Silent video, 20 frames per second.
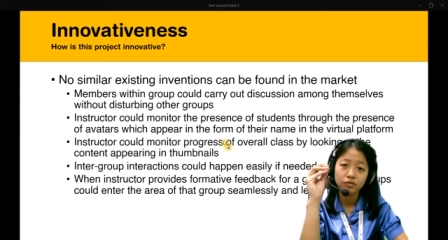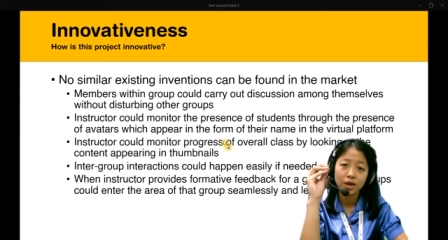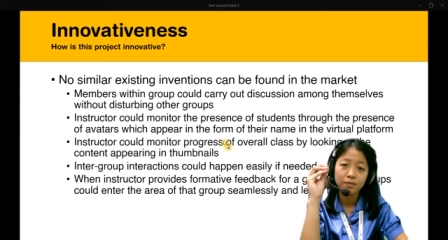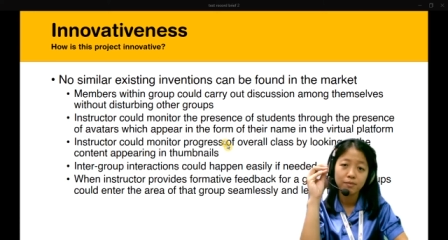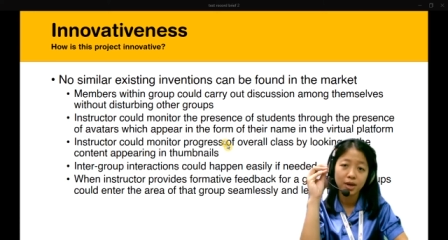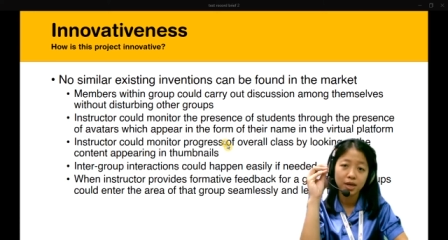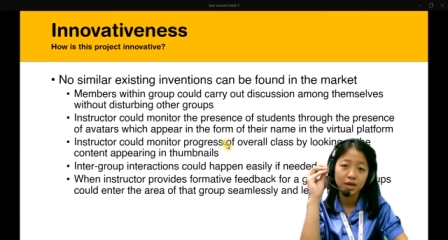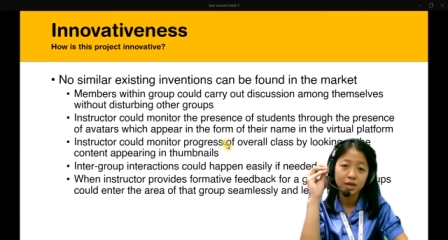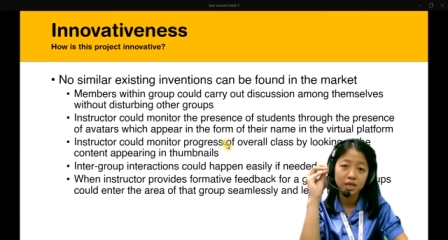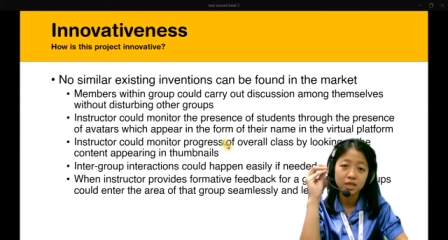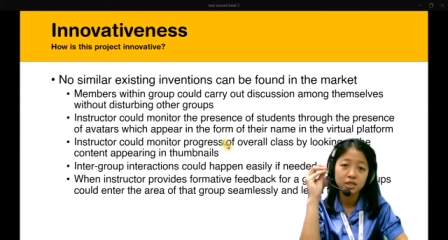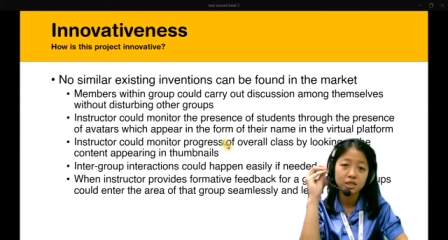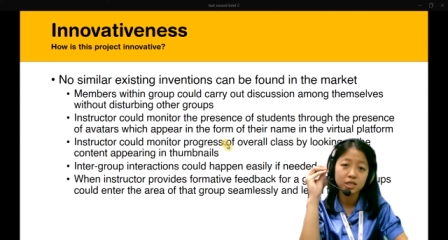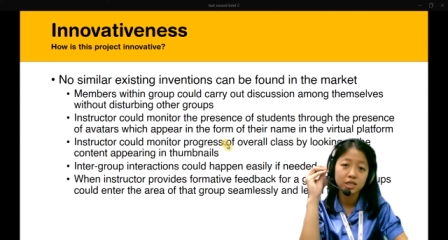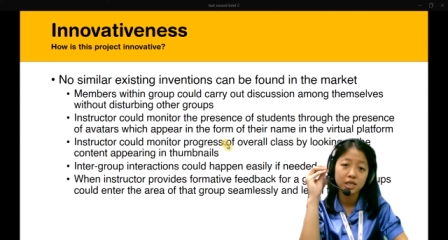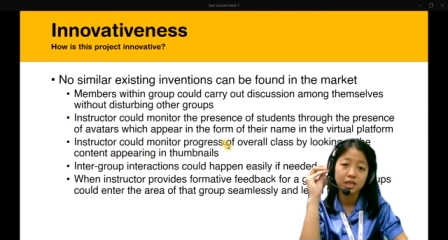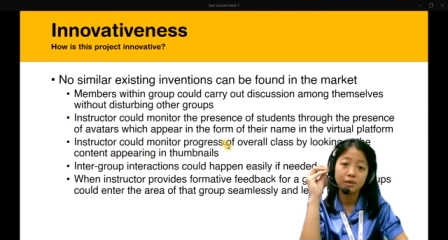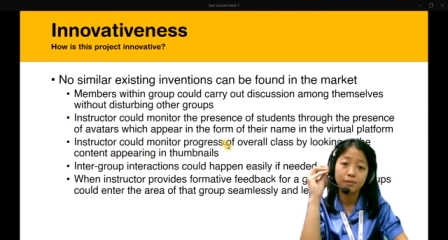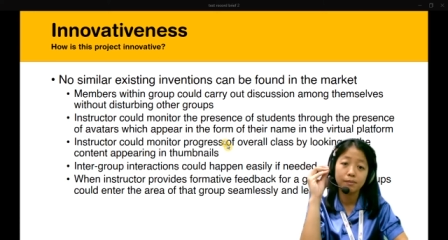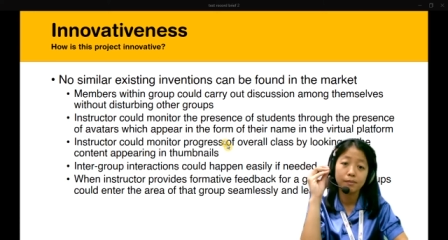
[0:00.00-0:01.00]
my needs in
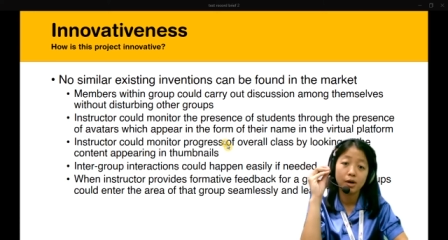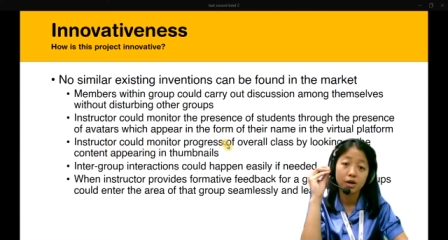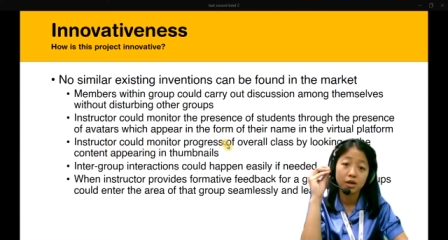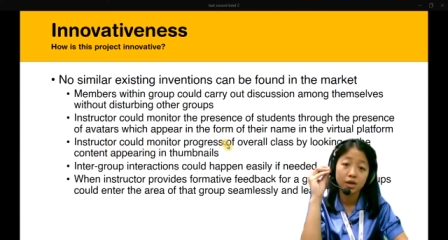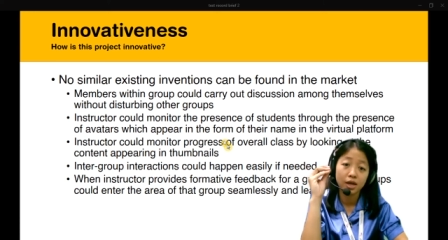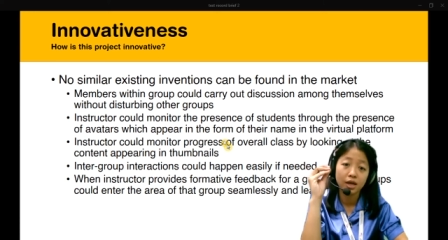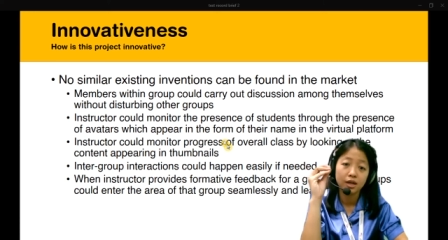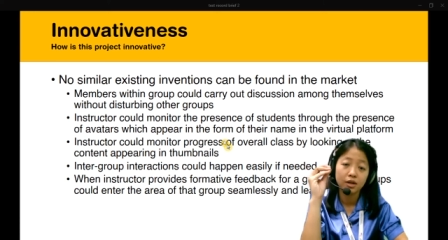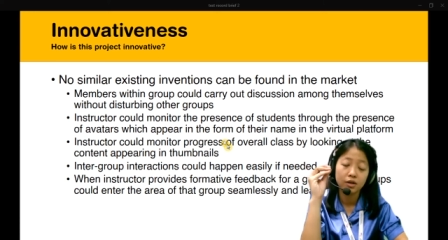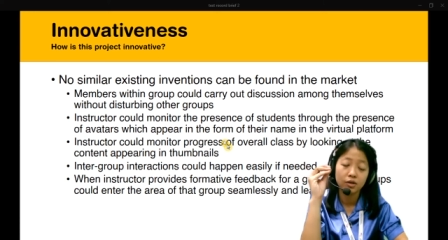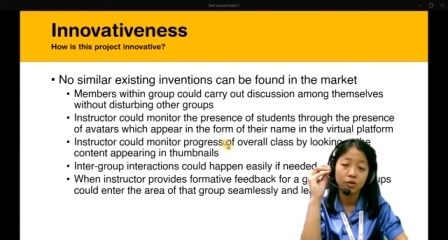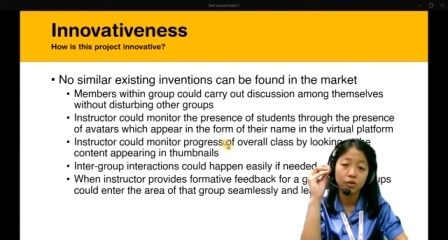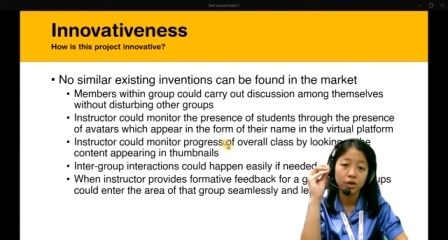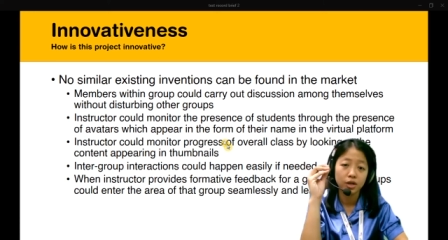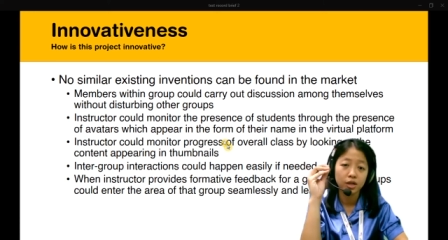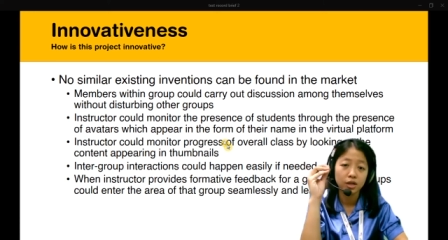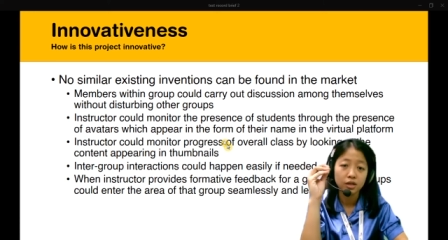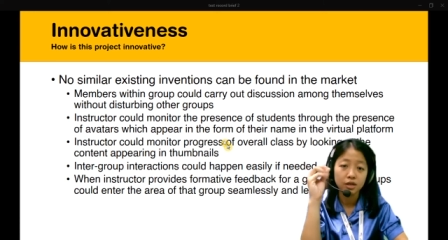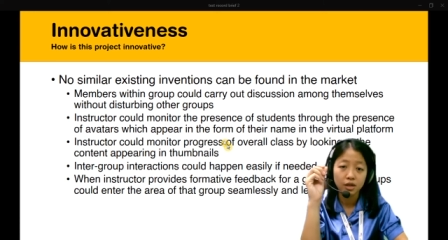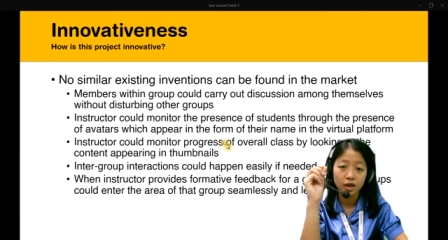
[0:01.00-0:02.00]
the market or in
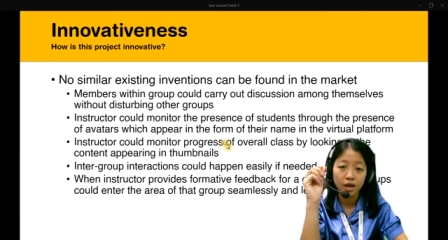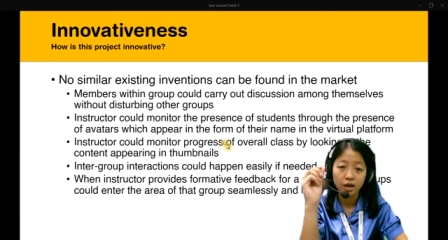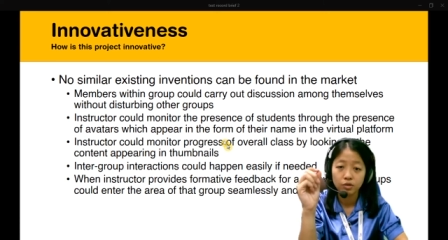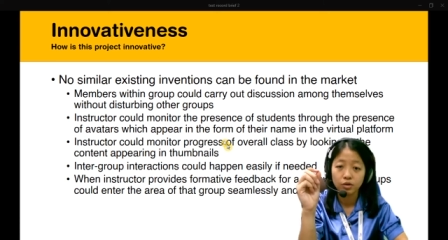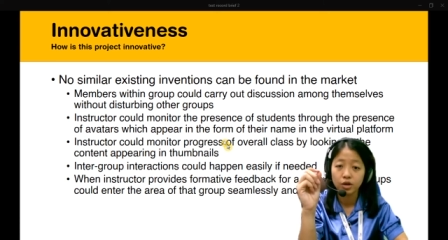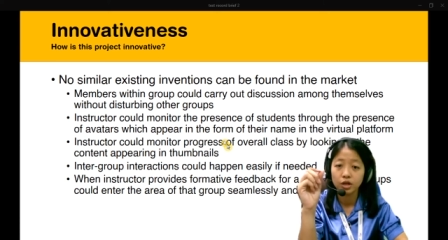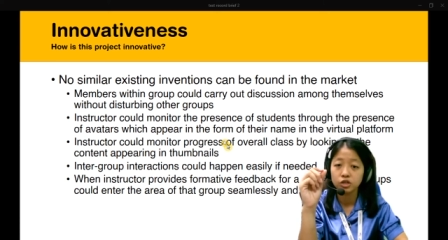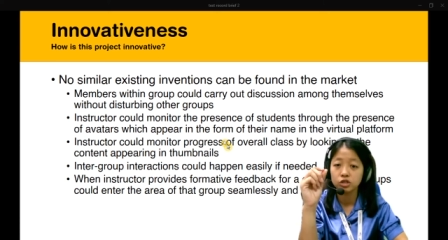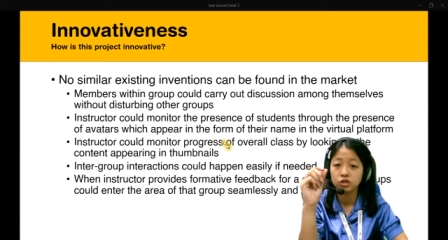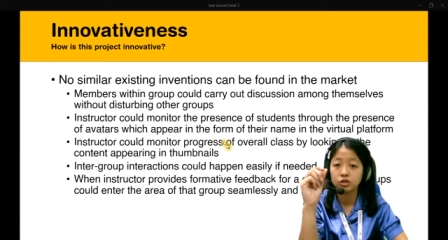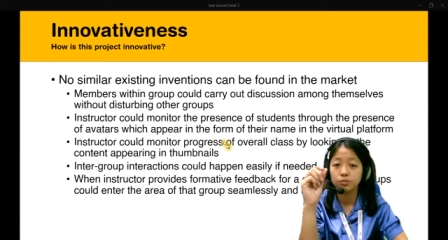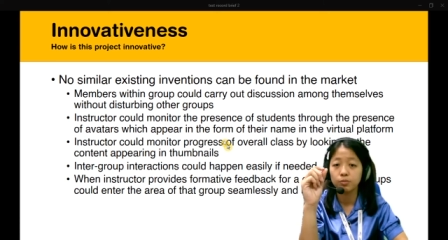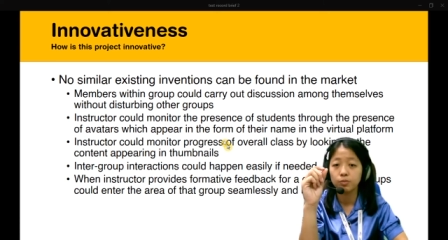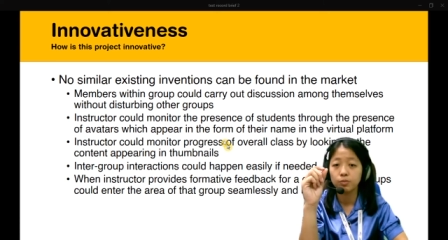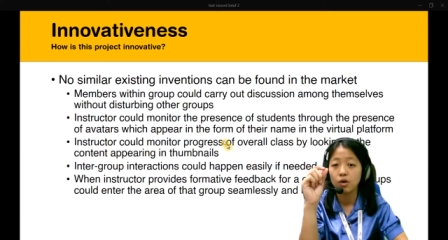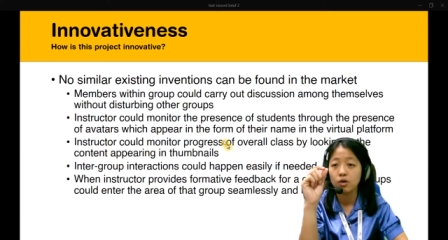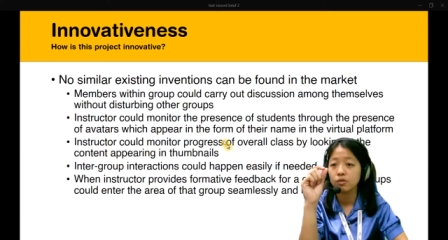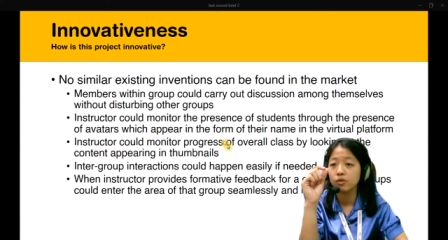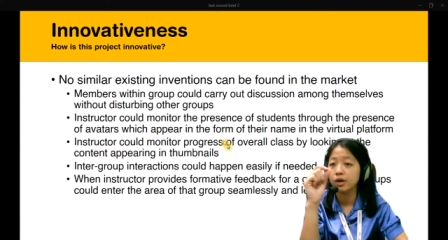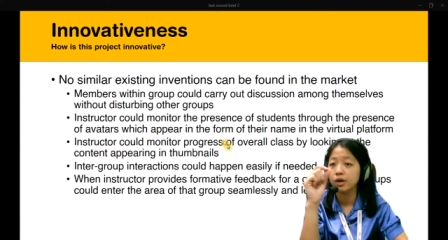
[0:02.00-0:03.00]
the educational block,
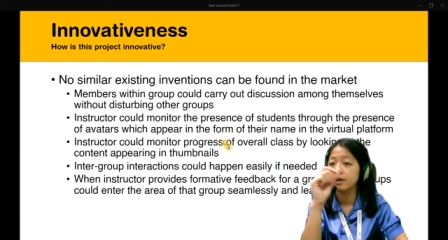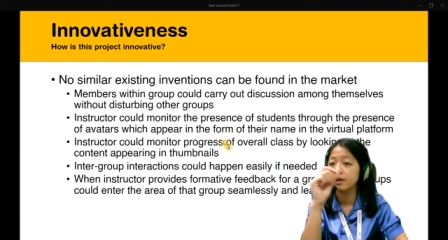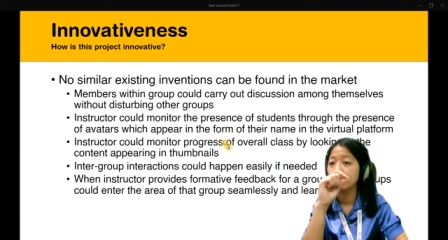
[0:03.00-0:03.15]
right?